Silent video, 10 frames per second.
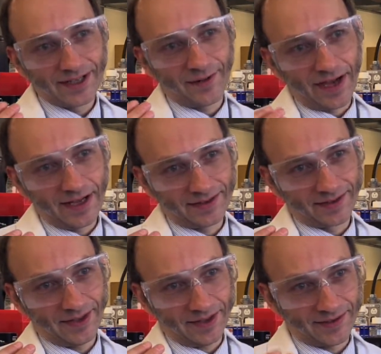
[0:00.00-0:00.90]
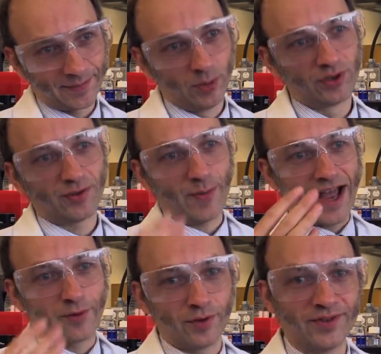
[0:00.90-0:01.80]
that is pushed
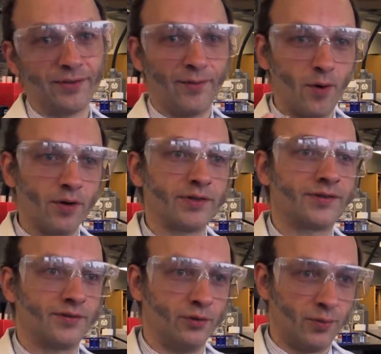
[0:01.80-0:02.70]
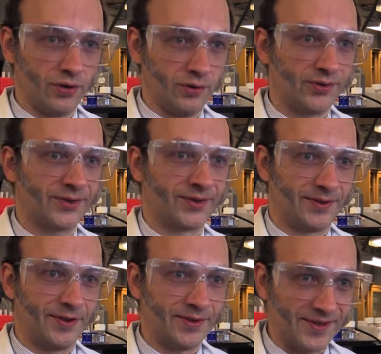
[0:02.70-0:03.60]
backwards and forwards to produce
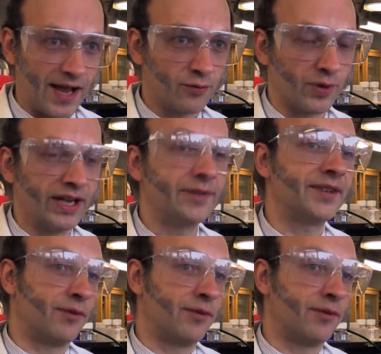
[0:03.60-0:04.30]
the sound waves.